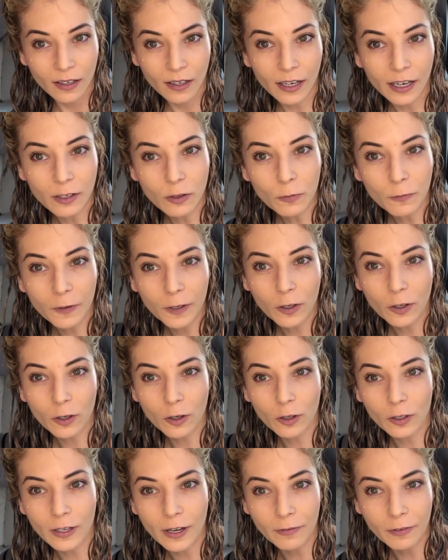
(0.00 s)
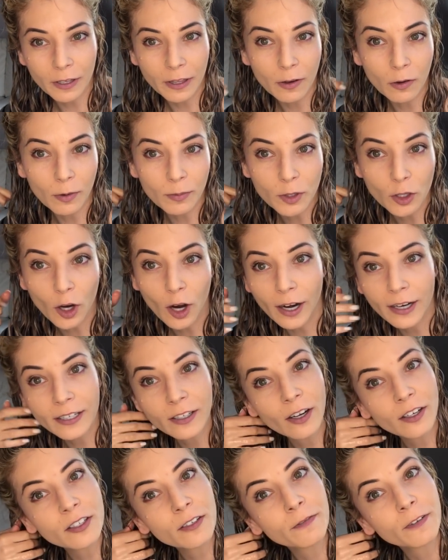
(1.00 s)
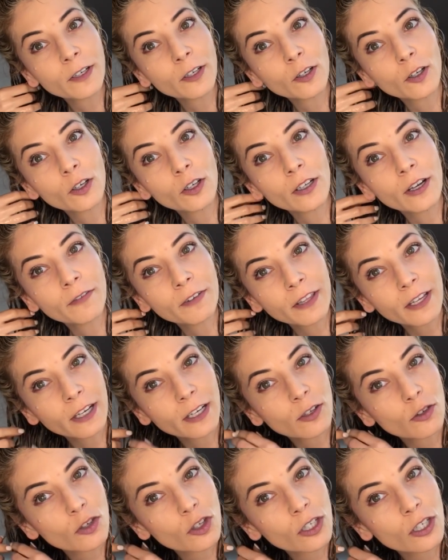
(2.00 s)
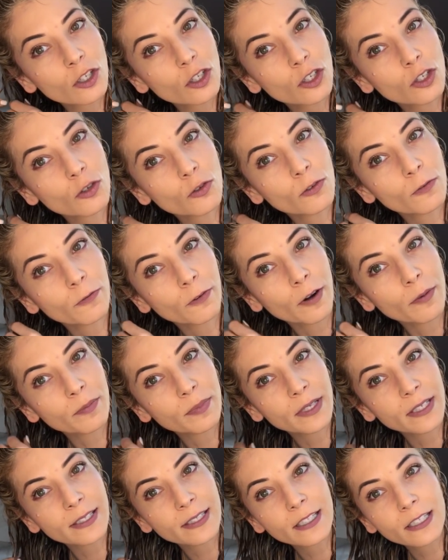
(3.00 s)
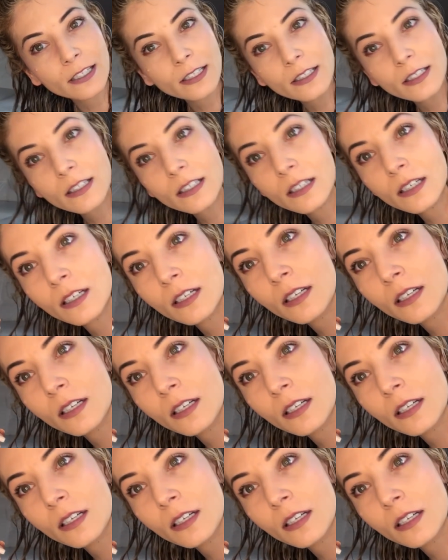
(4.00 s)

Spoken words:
I don't finger curl everything, or I'm trying not to finger curl everything. I usually just do the front pieces.